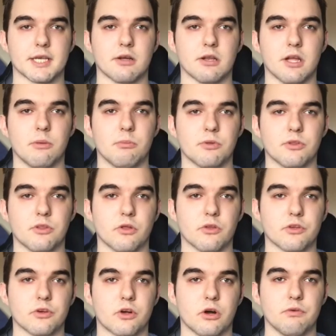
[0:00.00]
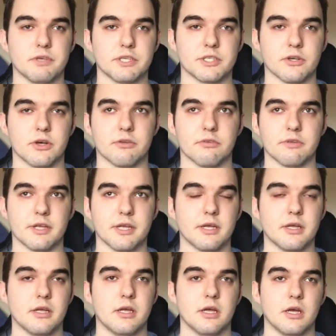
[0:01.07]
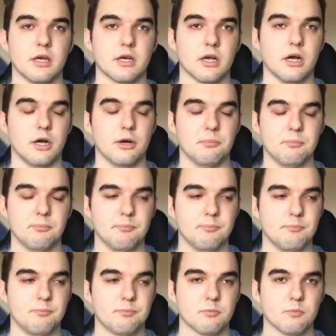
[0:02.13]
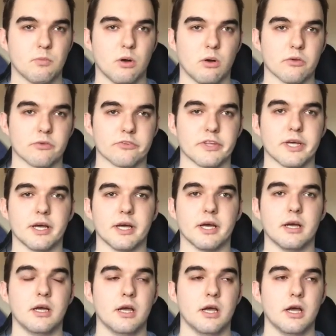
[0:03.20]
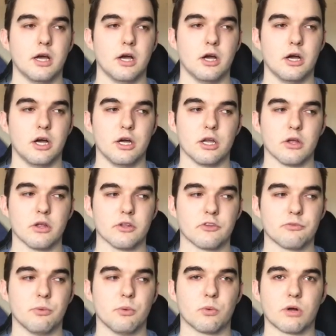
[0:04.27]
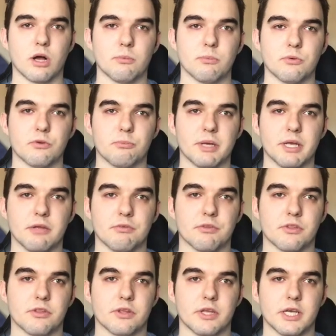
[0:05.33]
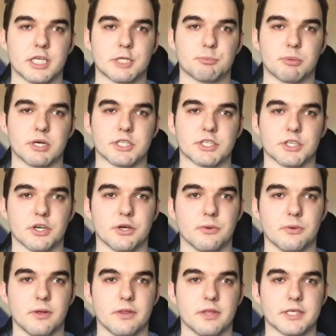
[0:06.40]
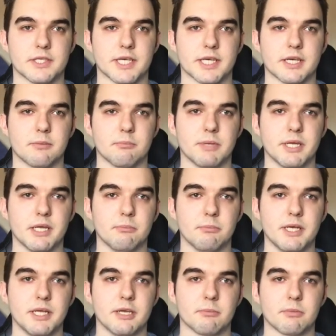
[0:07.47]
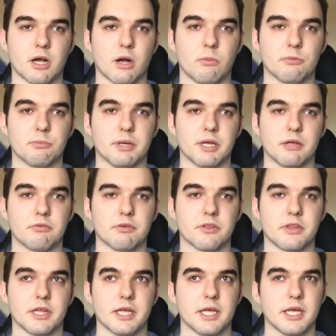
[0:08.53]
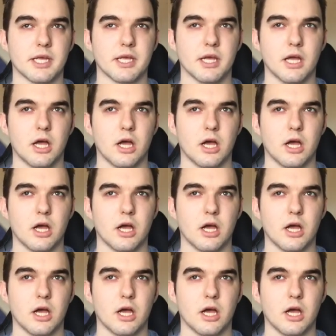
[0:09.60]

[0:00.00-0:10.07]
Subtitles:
that I learnt on the coffee side of it while I was there. Like the small cup would be for the espresso, and the second medium cup would be for the